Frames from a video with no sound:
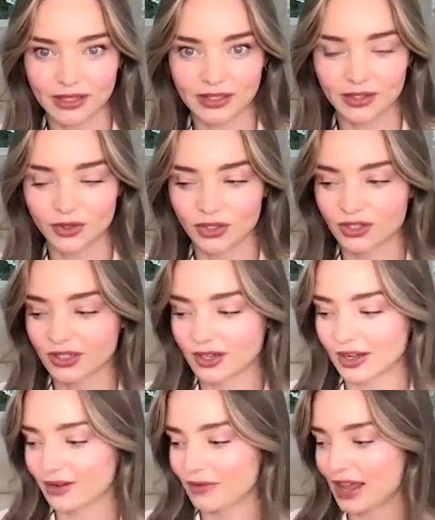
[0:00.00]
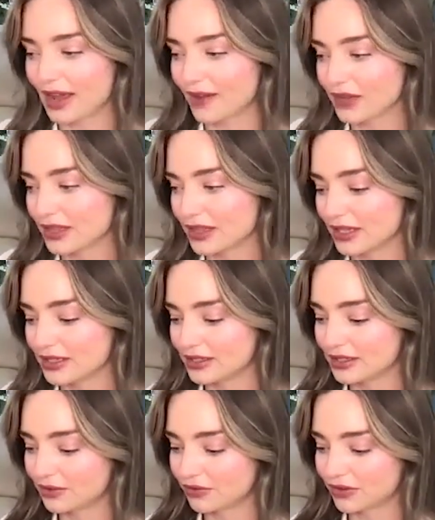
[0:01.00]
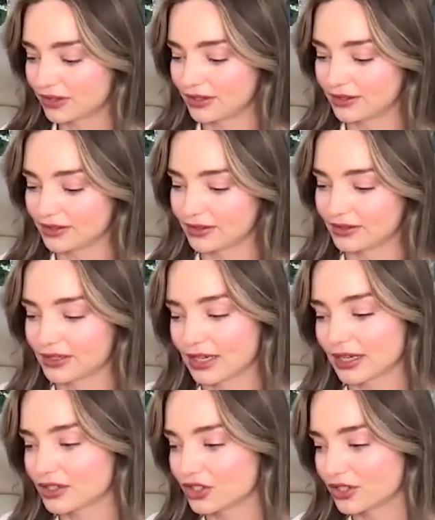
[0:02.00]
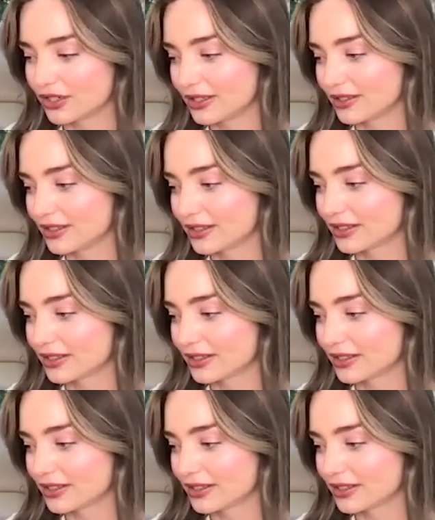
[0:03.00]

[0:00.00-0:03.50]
So just kind of having these different textures